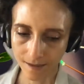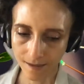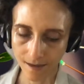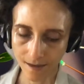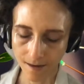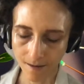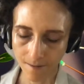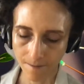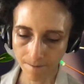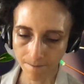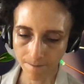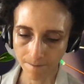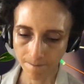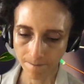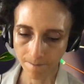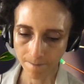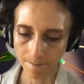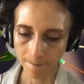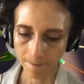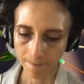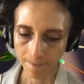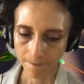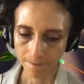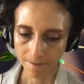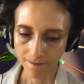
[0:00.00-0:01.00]

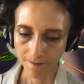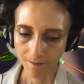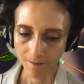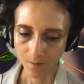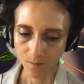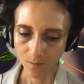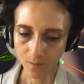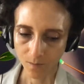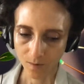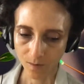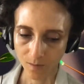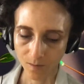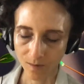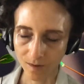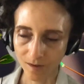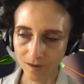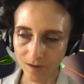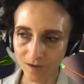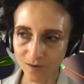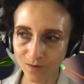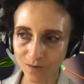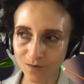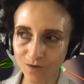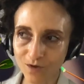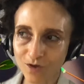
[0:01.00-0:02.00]
well, we're
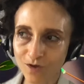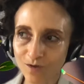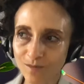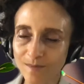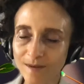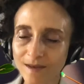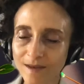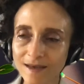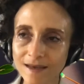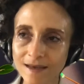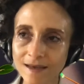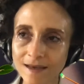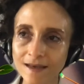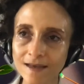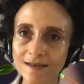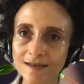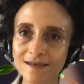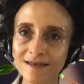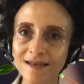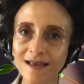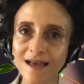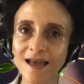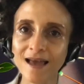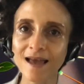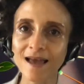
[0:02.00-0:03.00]
social beings,
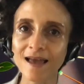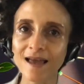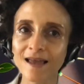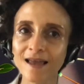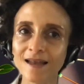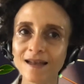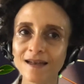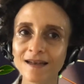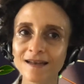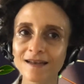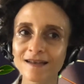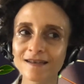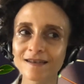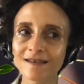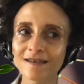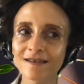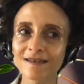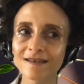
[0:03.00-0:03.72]
and